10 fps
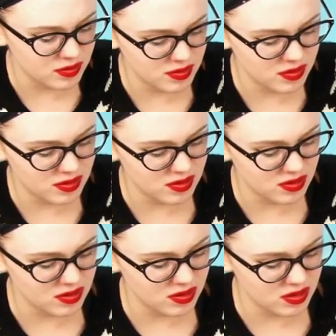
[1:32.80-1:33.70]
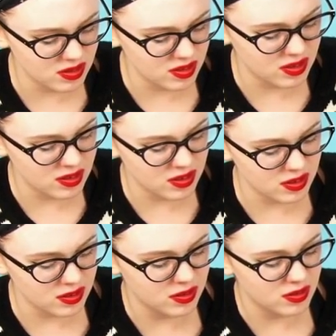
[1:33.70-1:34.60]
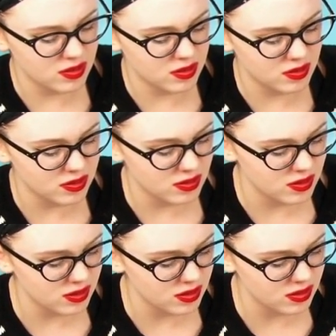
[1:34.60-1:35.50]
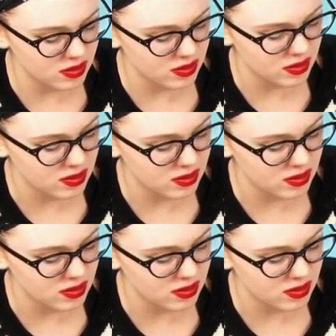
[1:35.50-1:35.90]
[no speech]